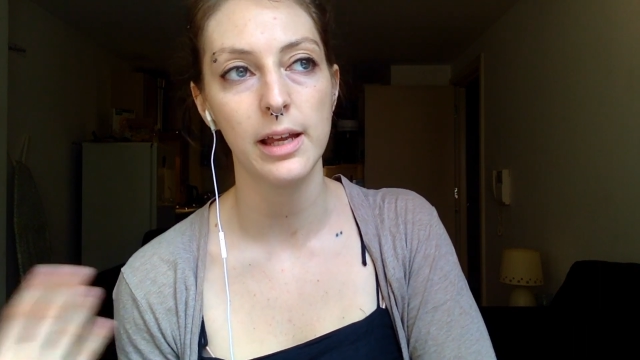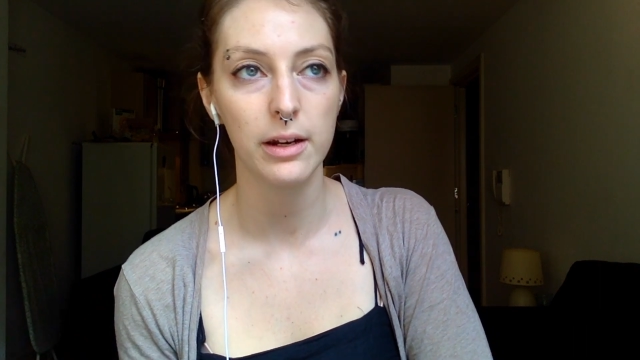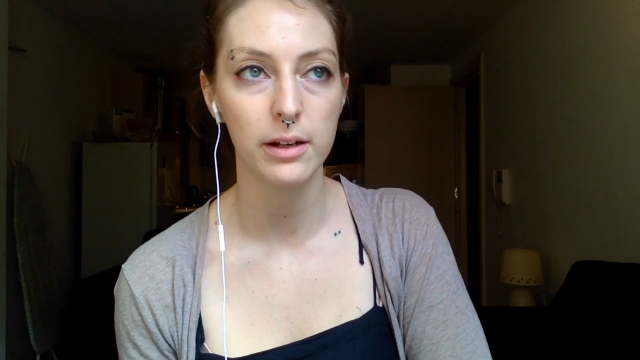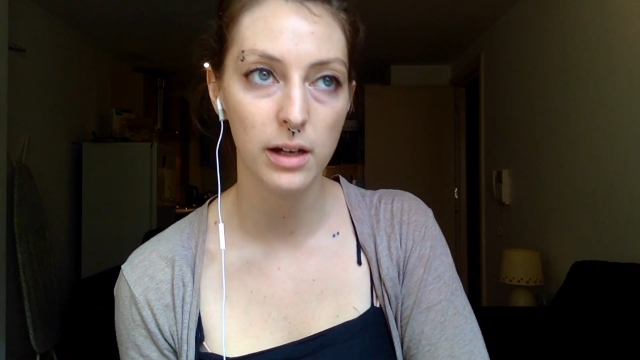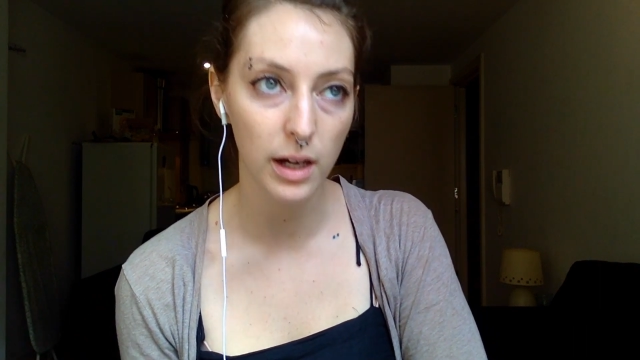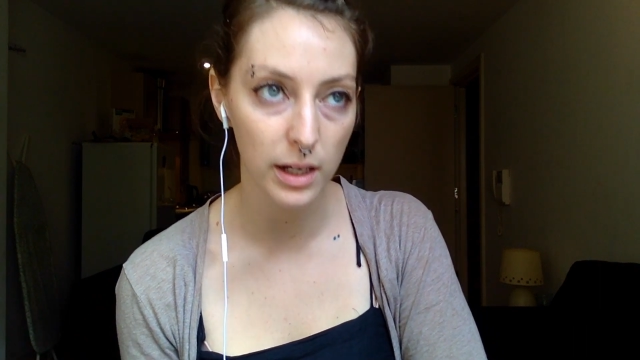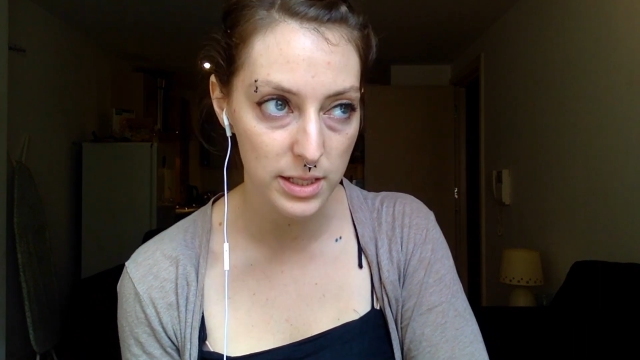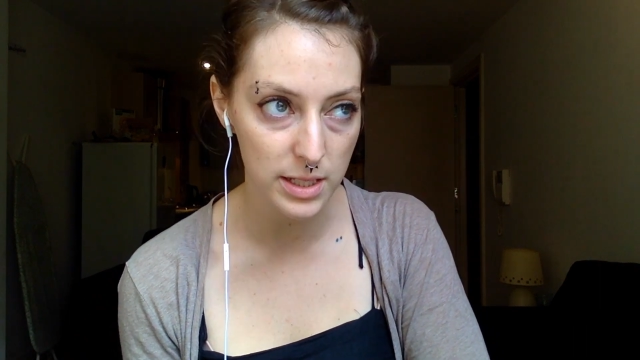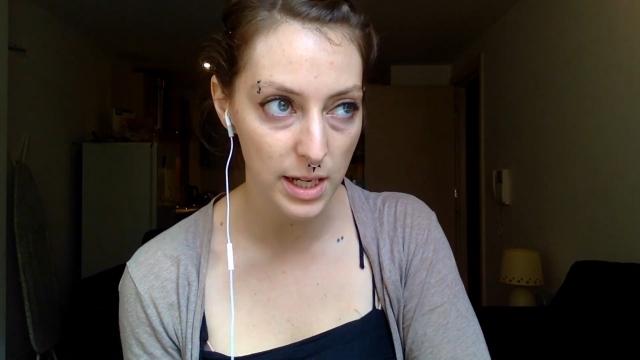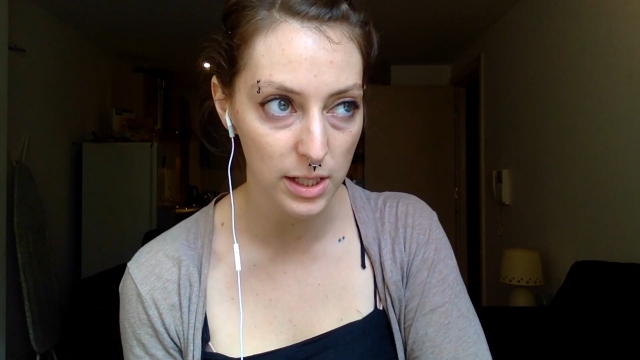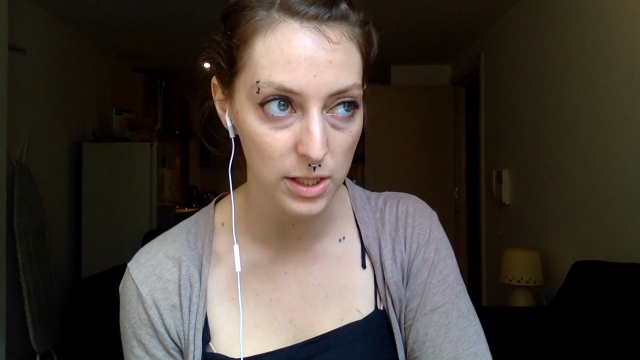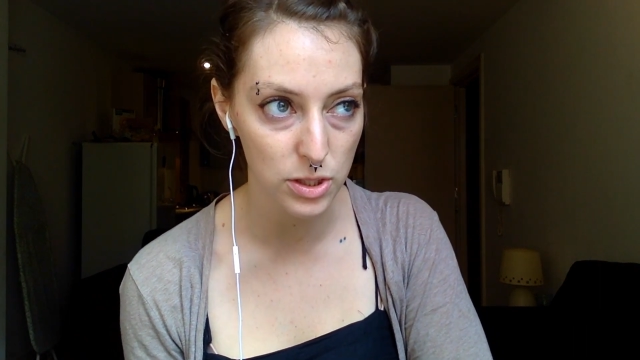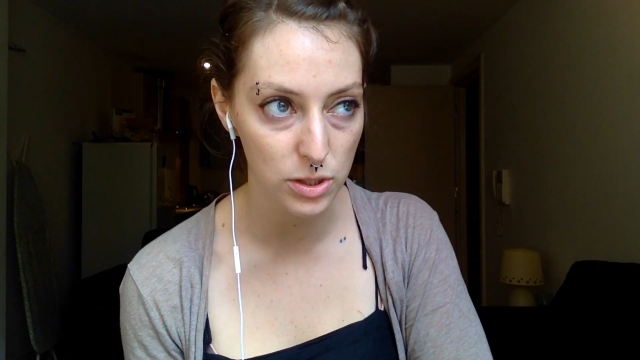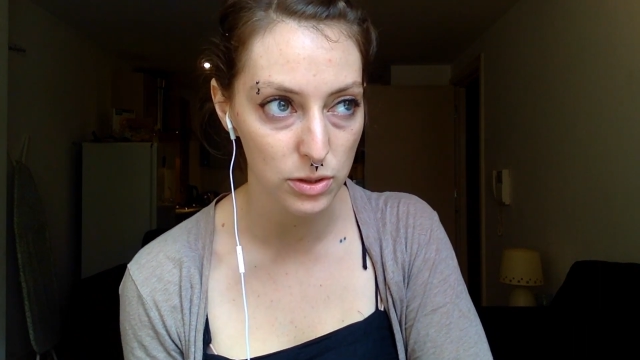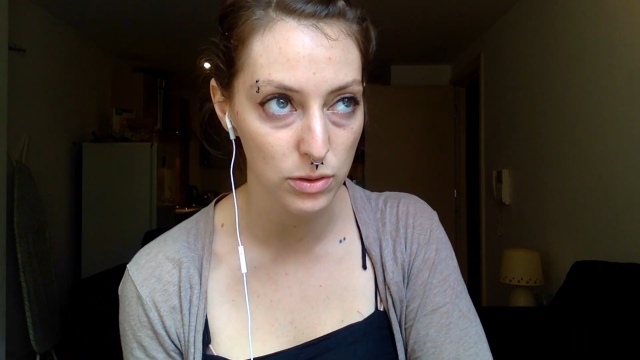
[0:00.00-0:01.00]
how to
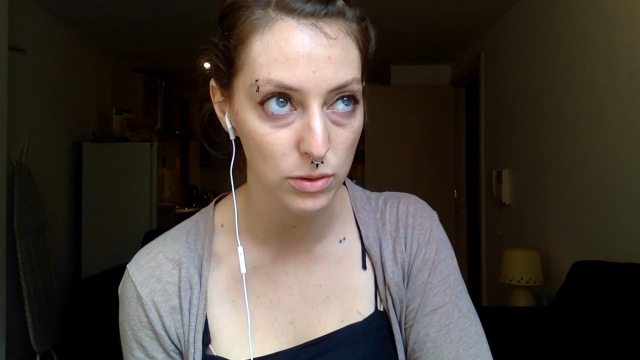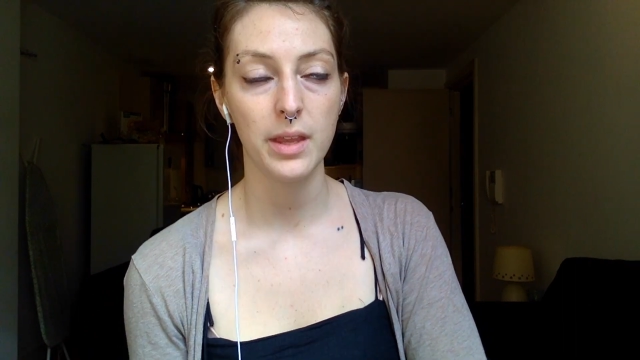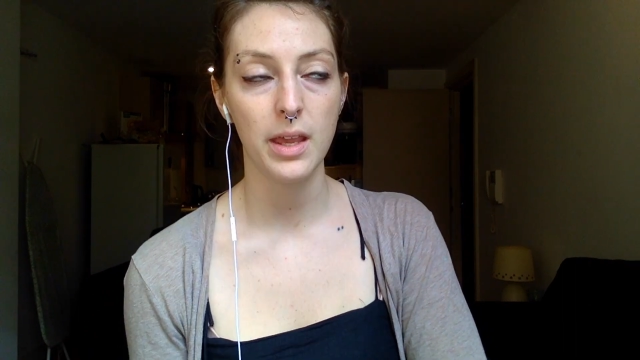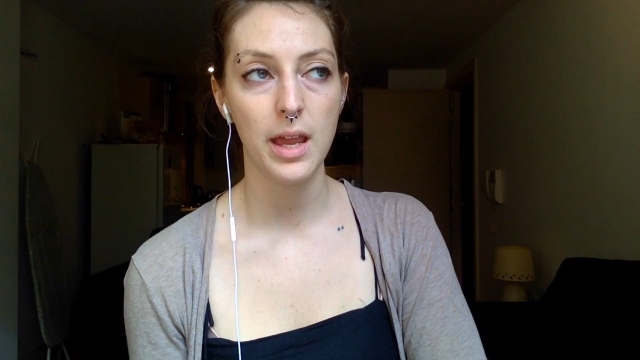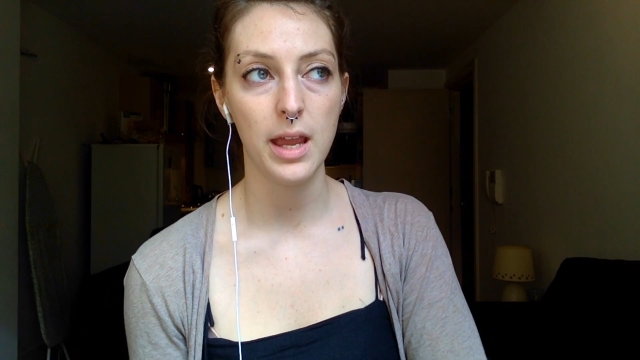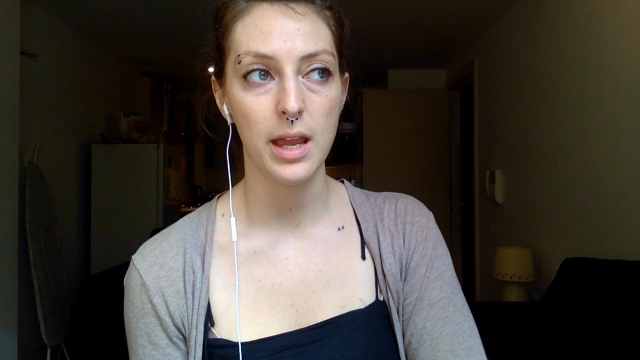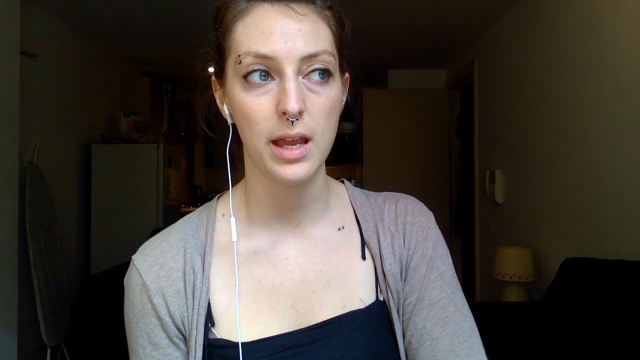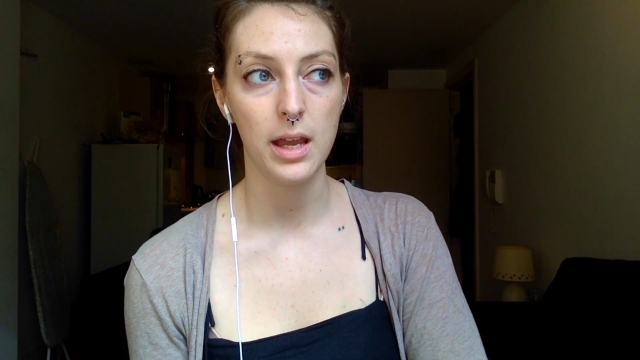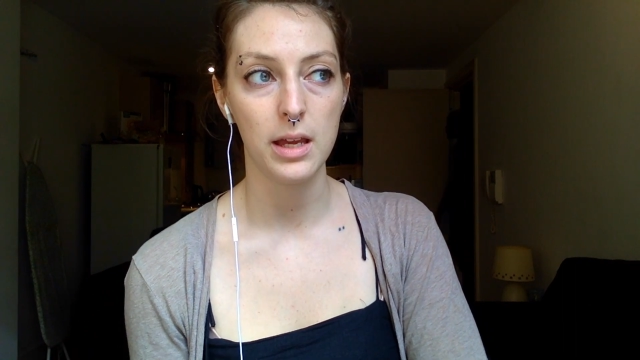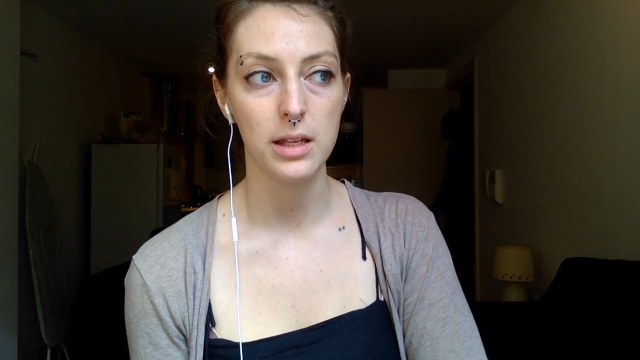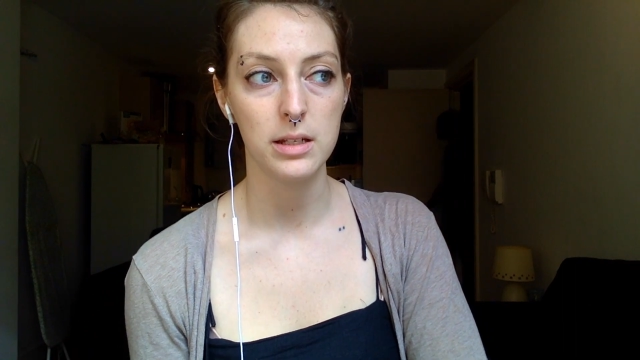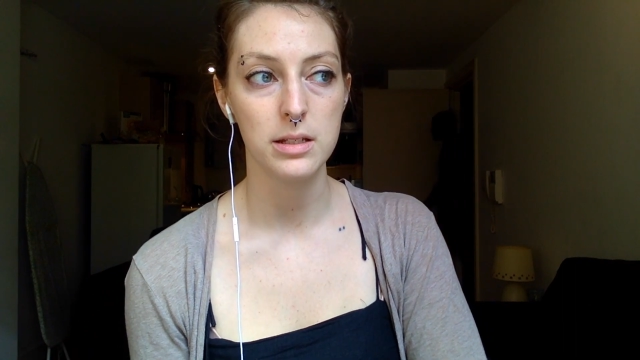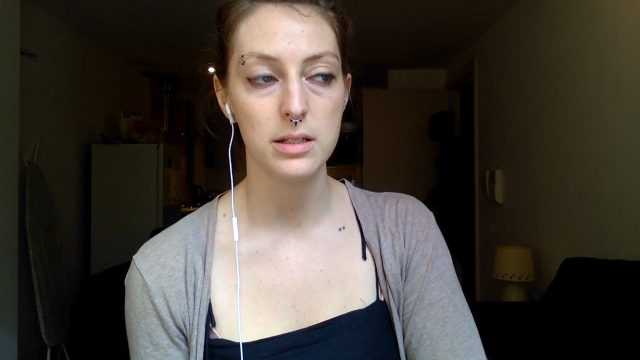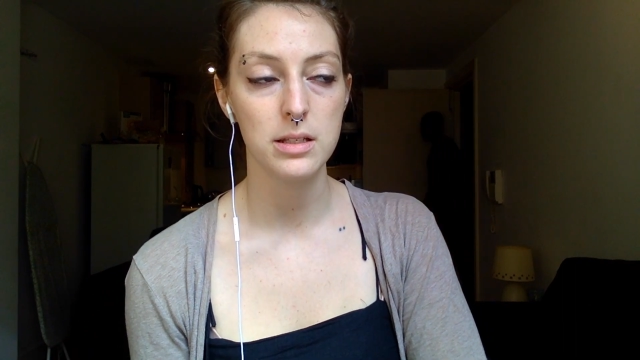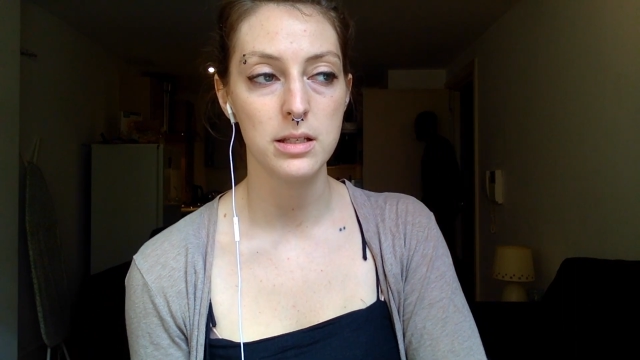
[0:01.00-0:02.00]
contact you,
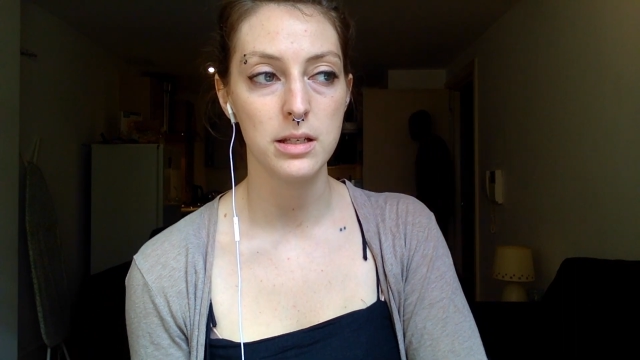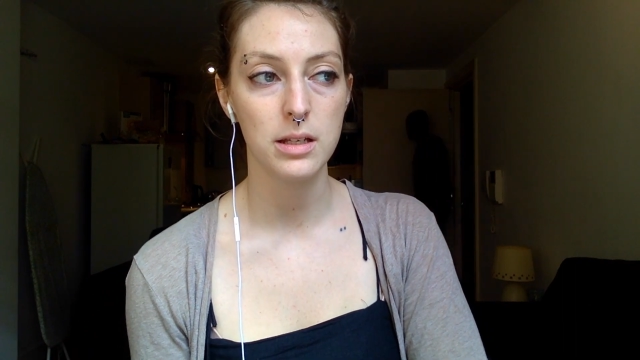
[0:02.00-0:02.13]
and